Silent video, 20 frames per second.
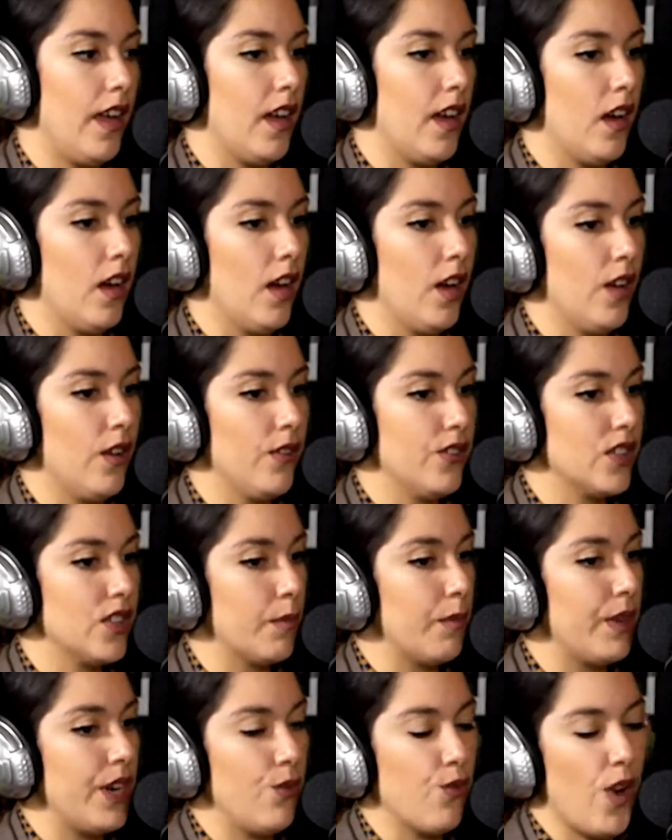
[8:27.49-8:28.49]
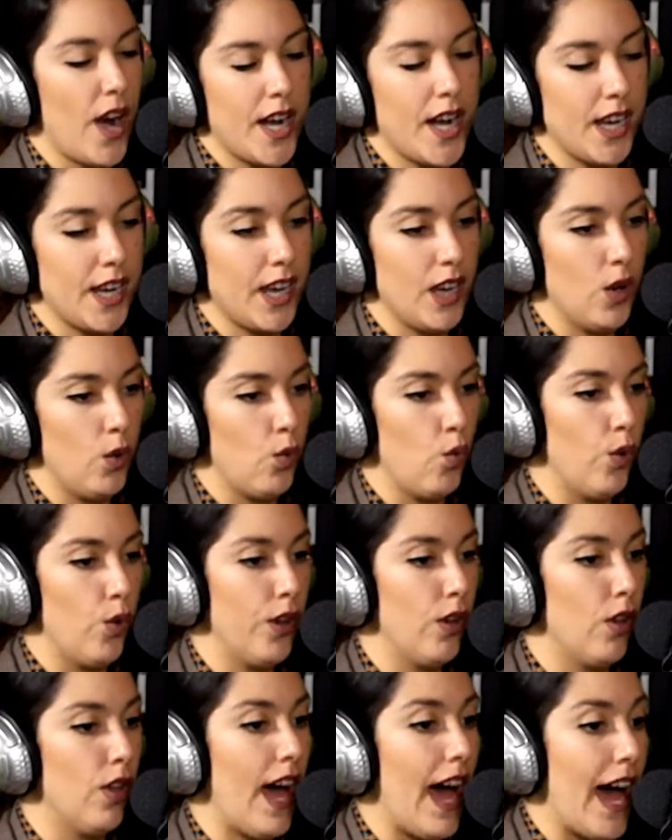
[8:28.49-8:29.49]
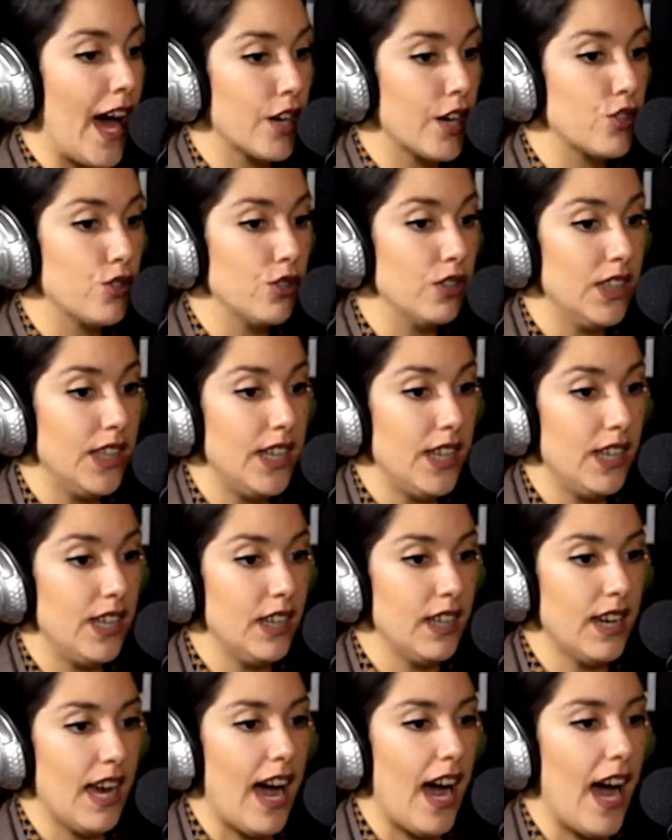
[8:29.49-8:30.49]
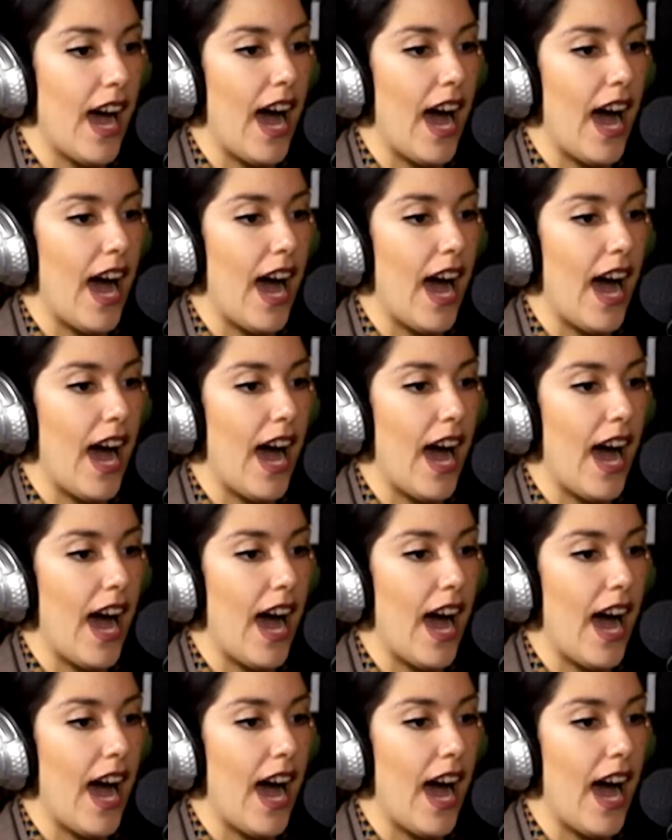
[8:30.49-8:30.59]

somebody writing it will actually